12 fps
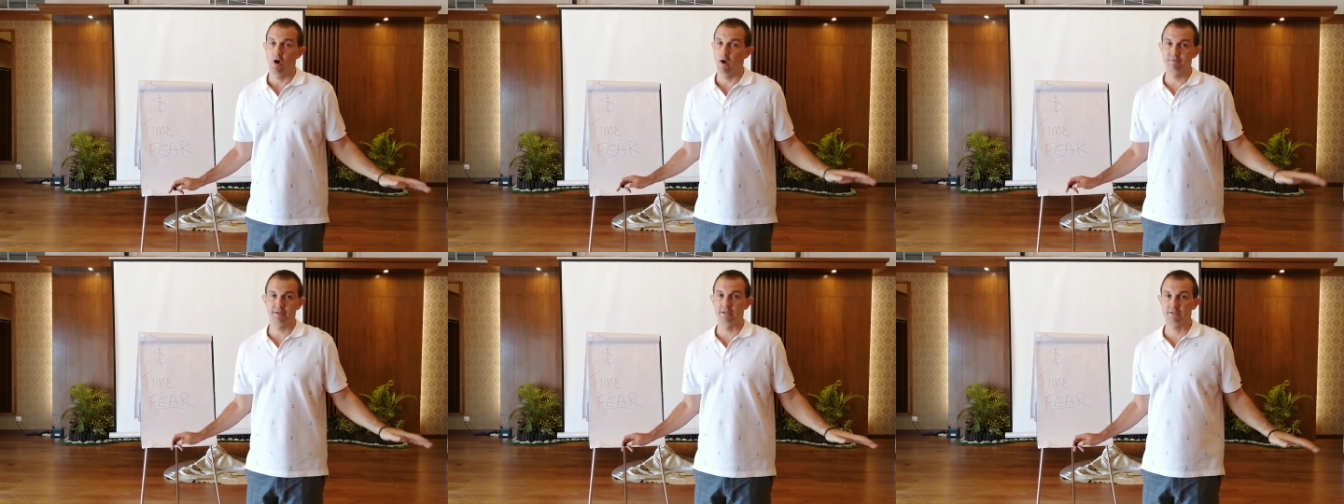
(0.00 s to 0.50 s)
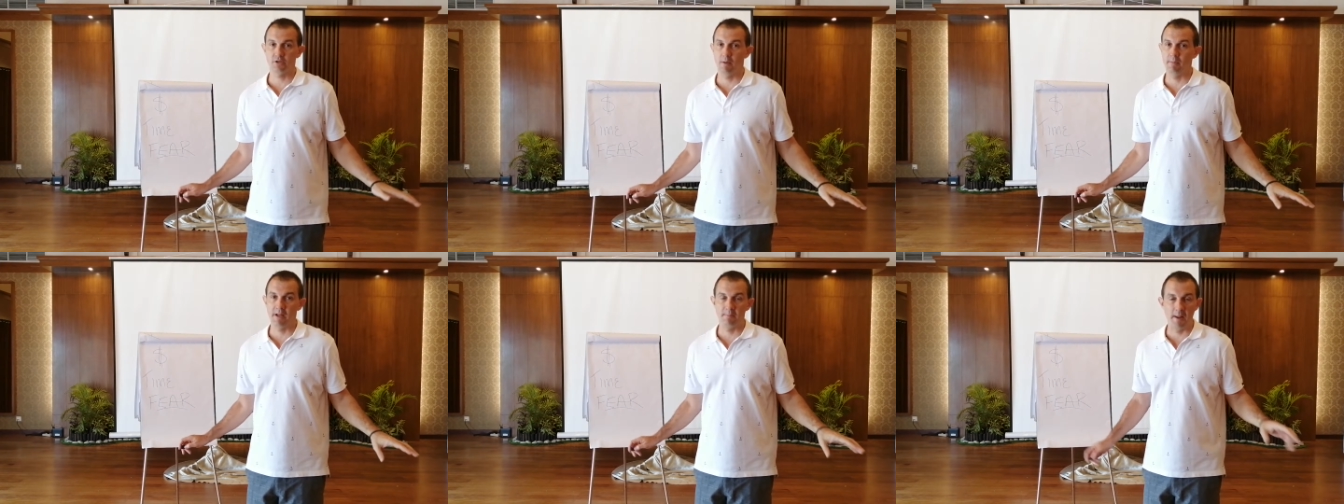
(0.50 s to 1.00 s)
I've seen so
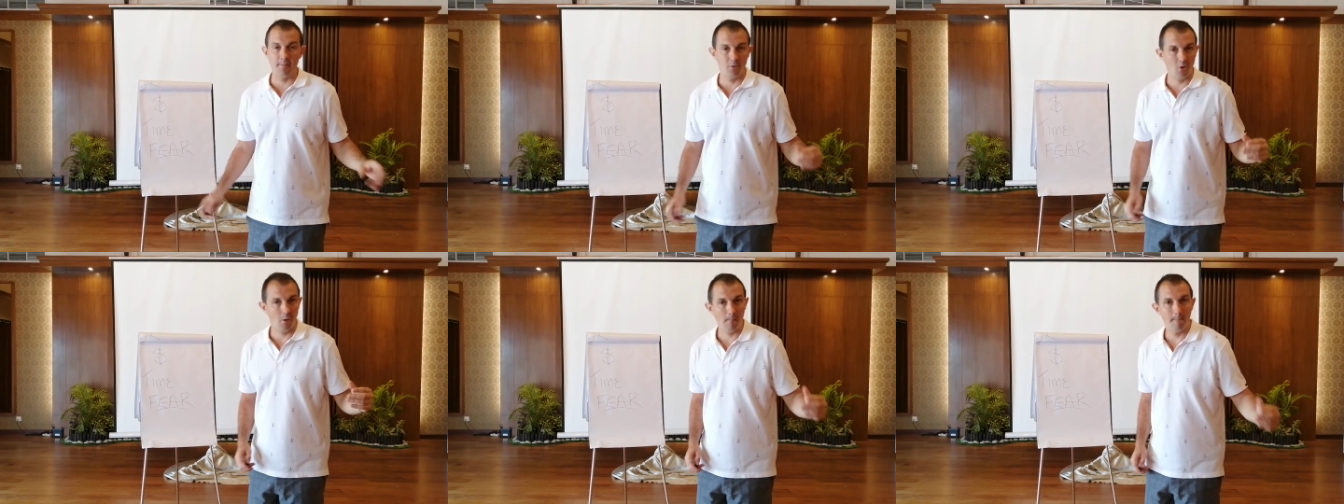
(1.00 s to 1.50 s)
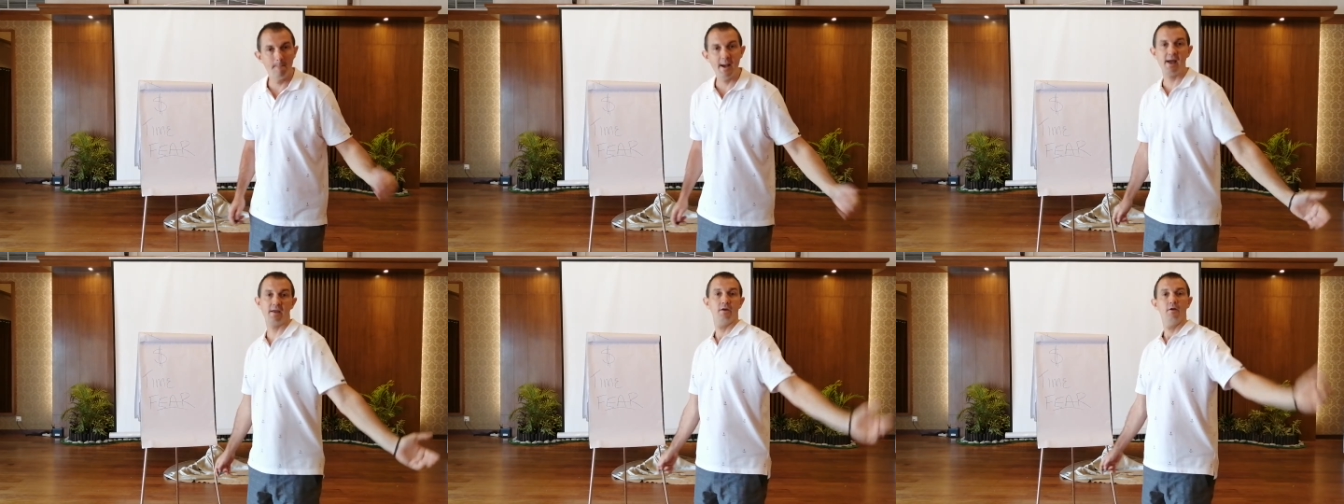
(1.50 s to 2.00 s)
many people come
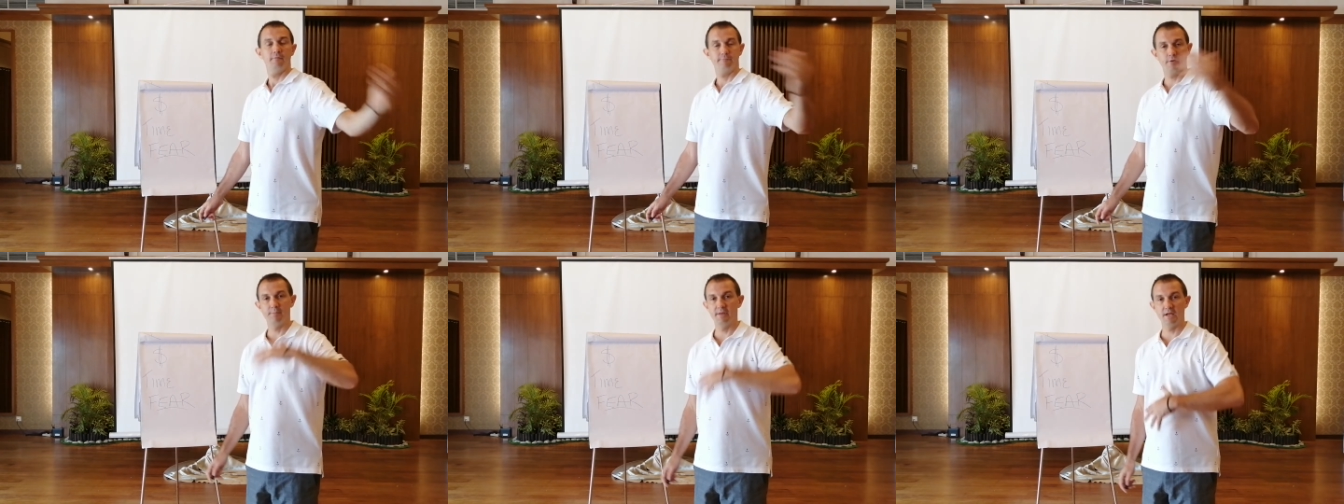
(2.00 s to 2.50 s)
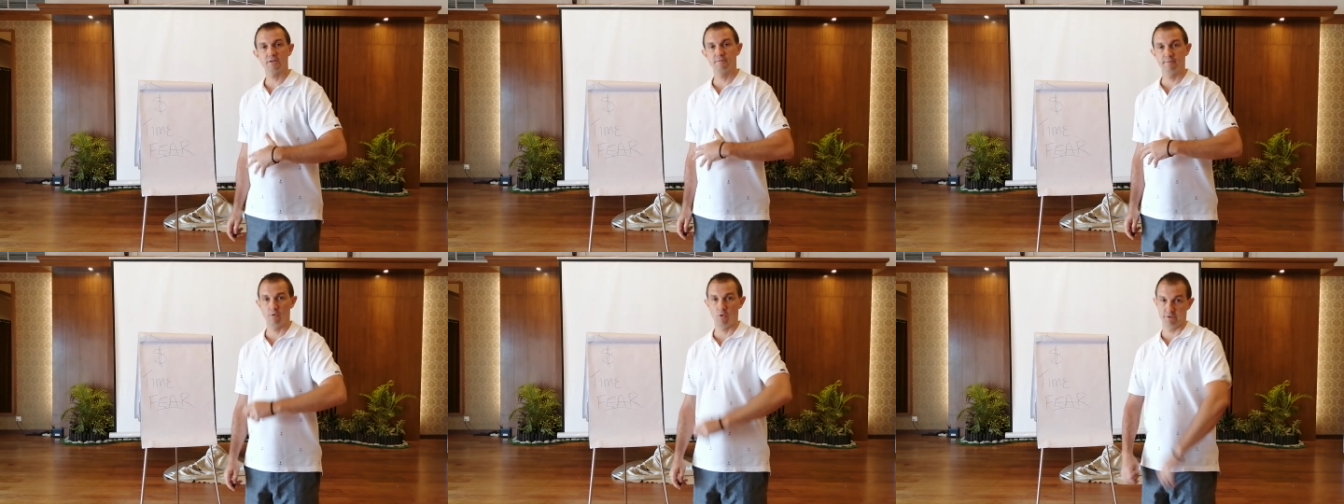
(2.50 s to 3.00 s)
back from the edge of
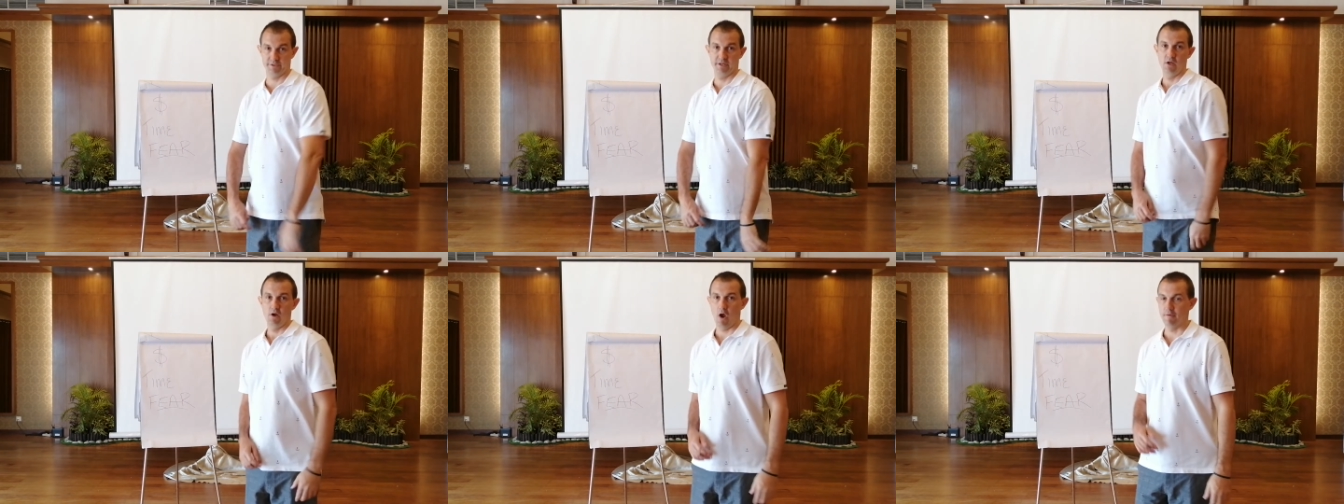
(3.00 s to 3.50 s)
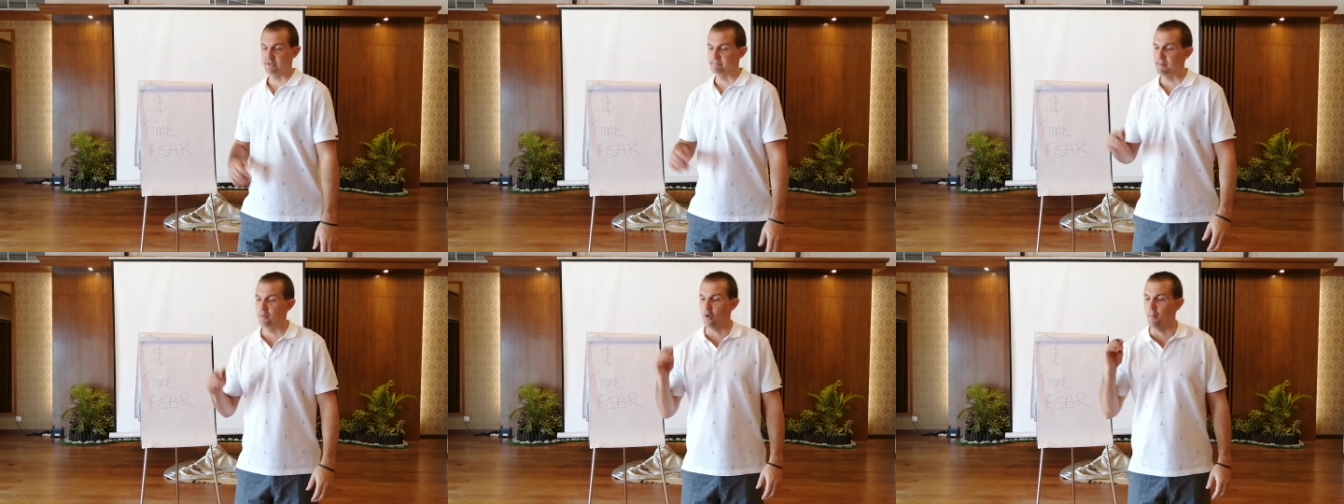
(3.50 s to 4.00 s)
divorce. I've seen
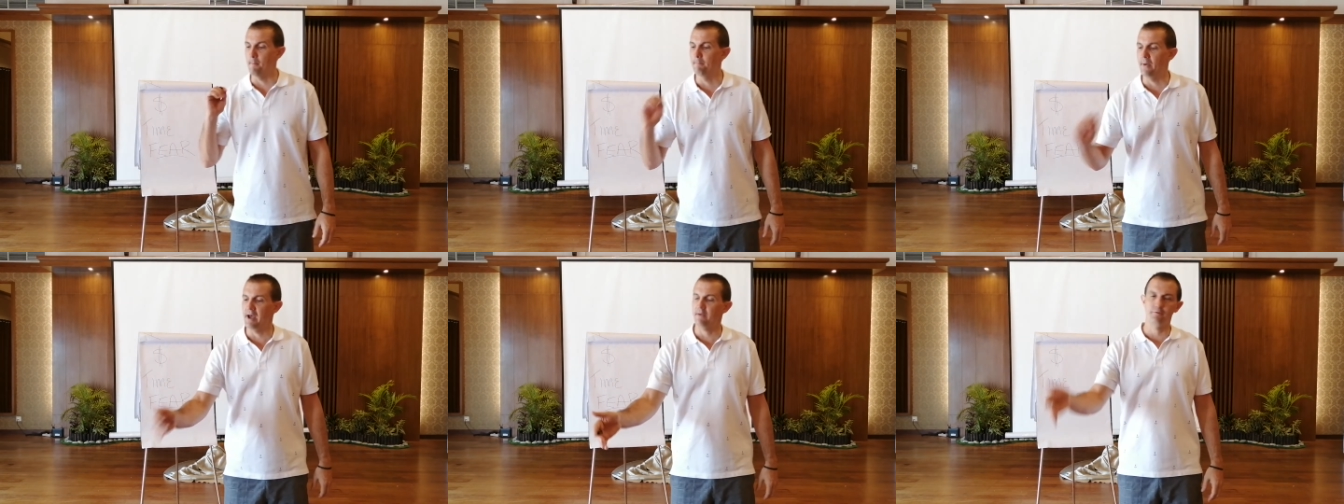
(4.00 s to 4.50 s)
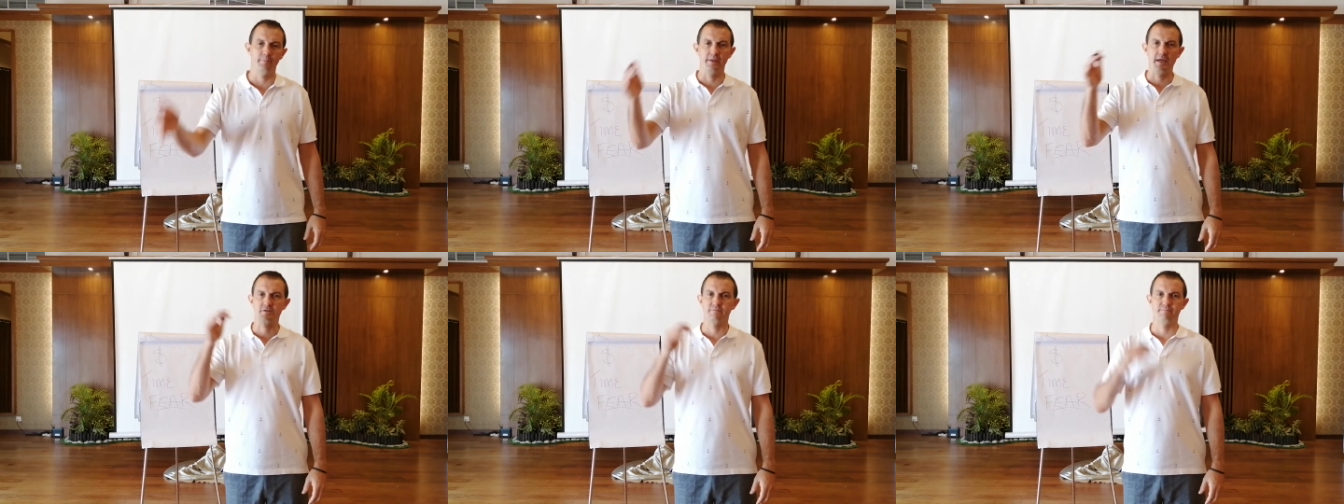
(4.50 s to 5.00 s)
people come back from
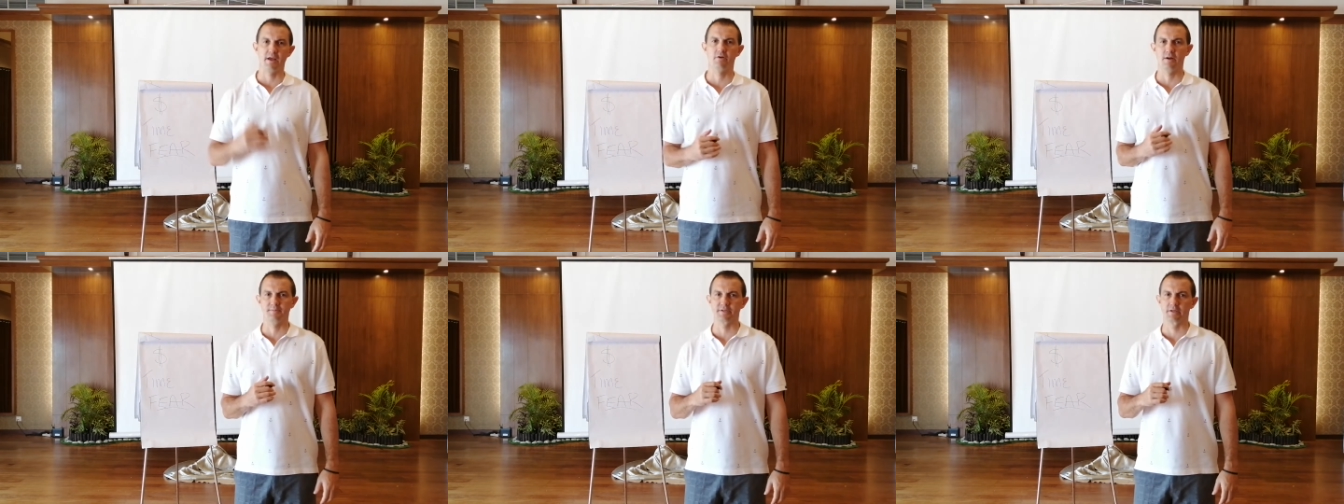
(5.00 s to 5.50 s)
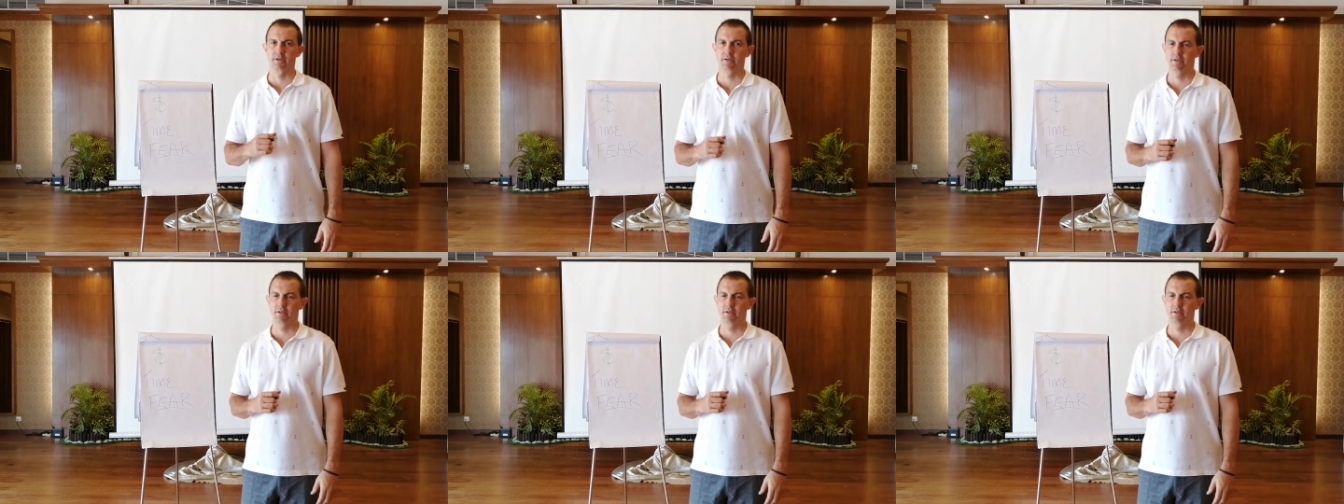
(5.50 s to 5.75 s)
the edge of bankruptcy.